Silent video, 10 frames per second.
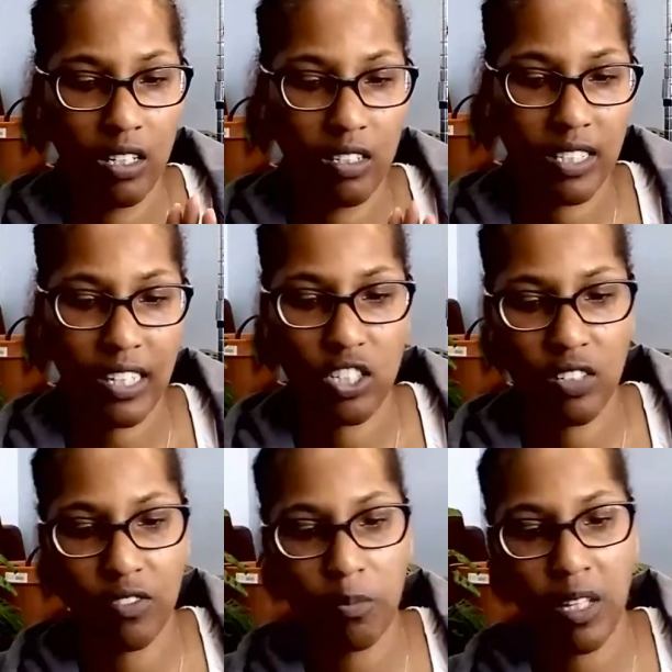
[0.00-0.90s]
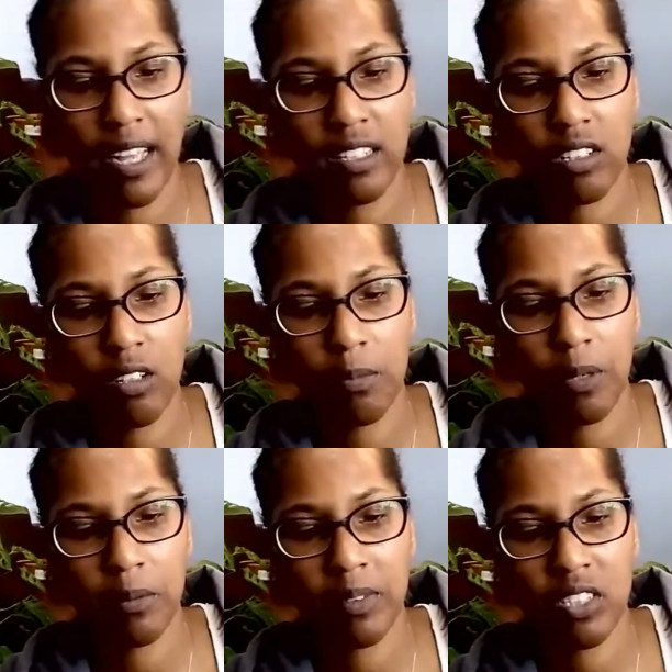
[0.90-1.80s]
section of the plant. I'll
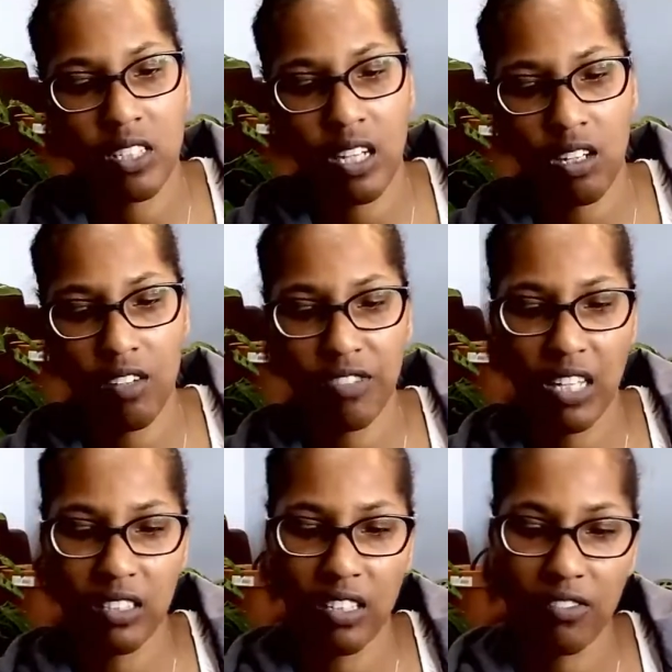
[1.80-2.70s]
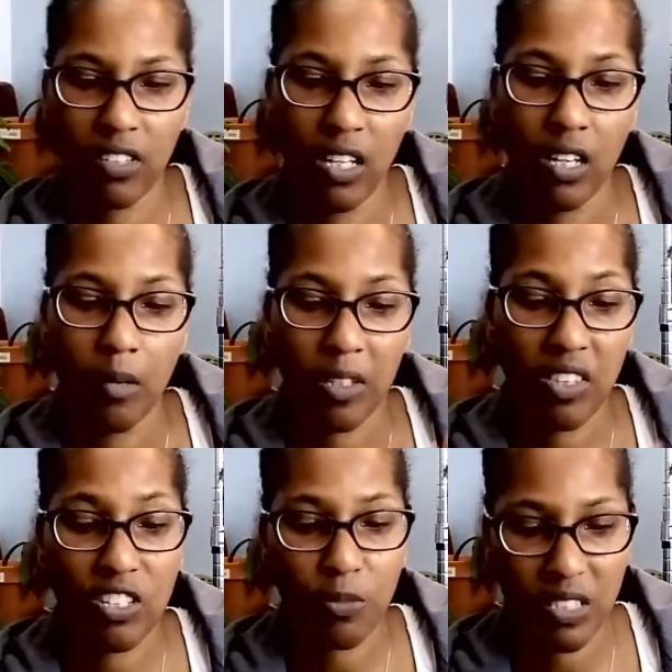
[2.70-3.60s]
probably just cut off that leaf. But
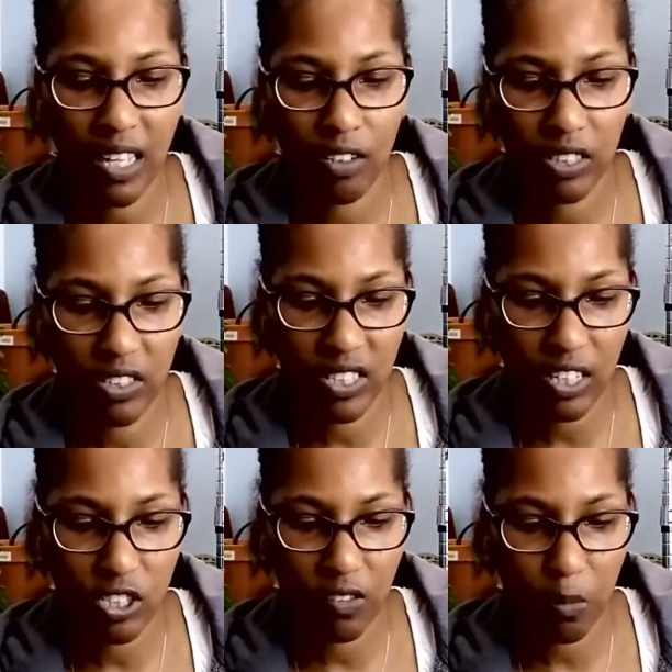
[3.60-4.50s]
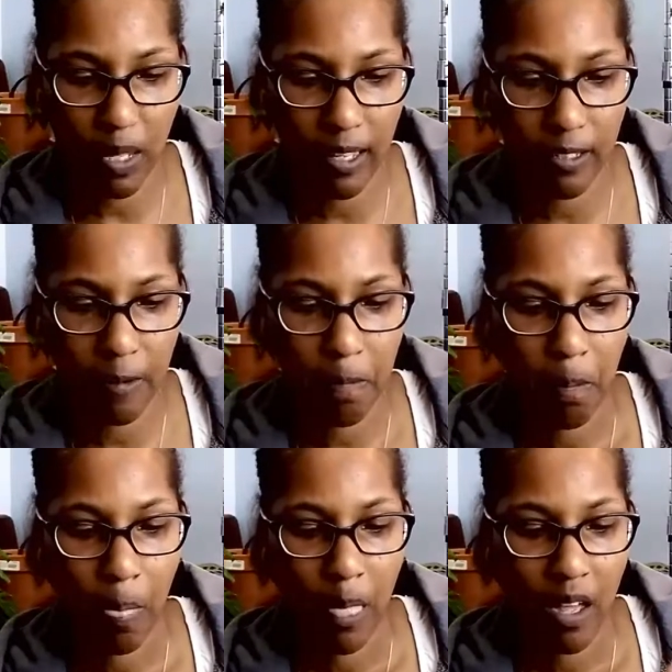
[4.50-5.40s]
this was the healthier section of the plant.
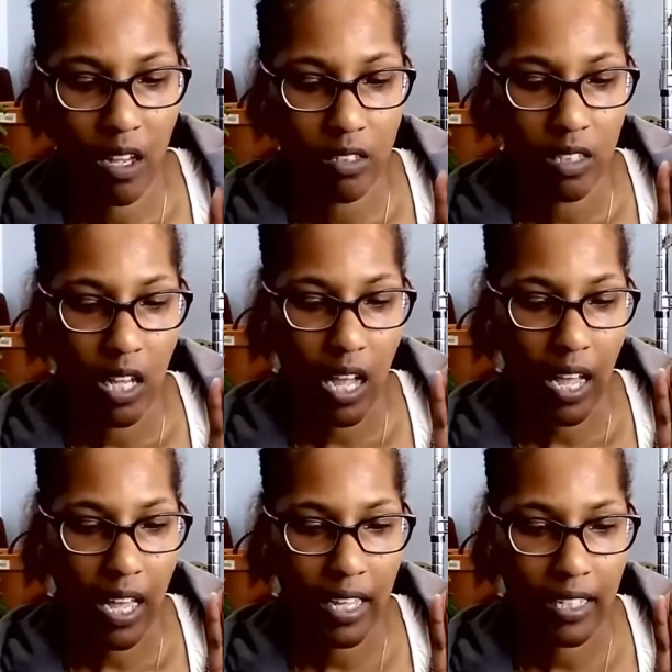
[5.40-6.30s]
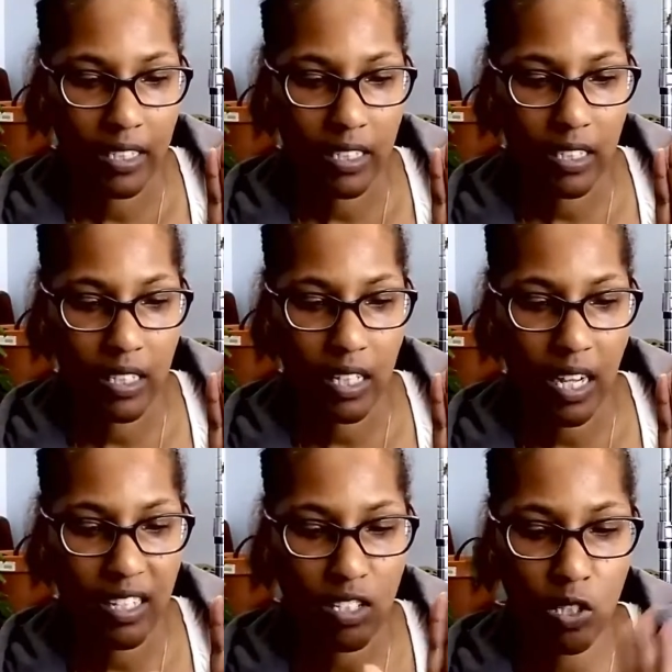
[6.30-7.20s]
And
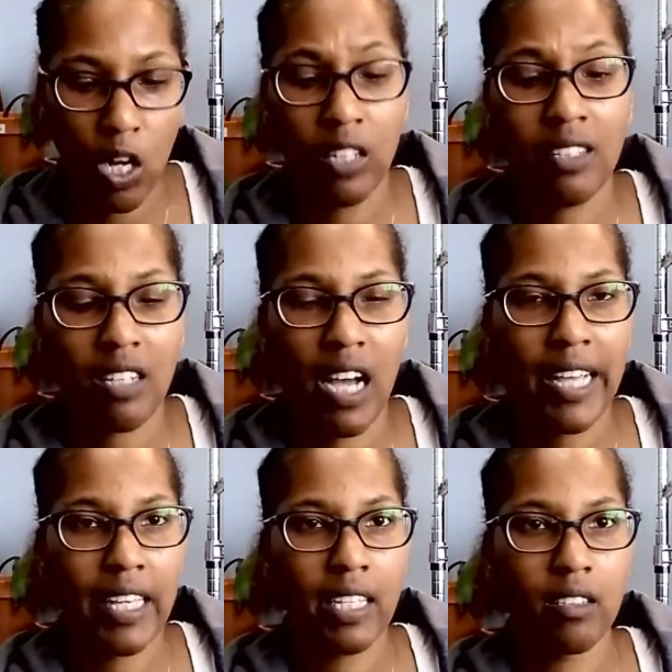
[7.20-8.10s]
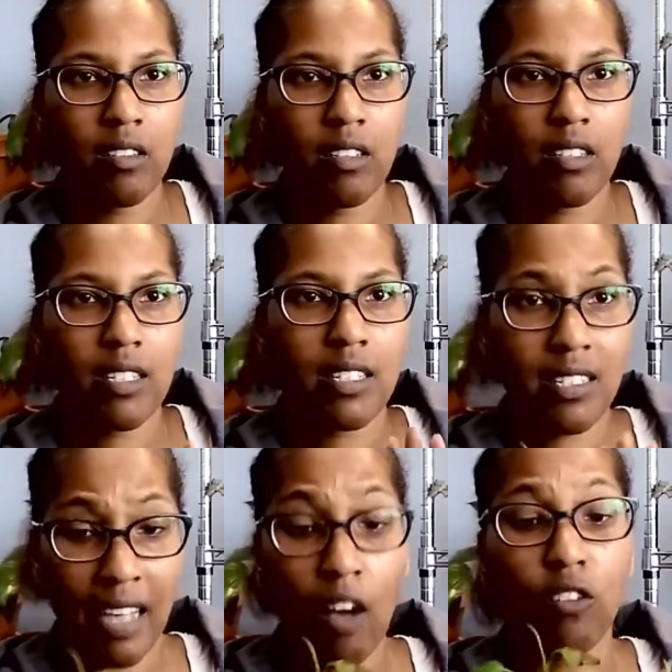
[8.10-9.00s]
as long as I can
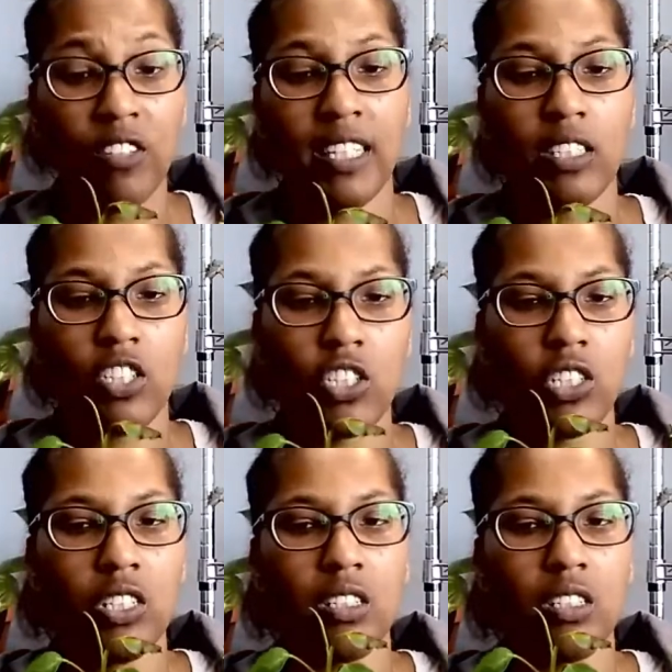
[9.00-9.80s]
salvage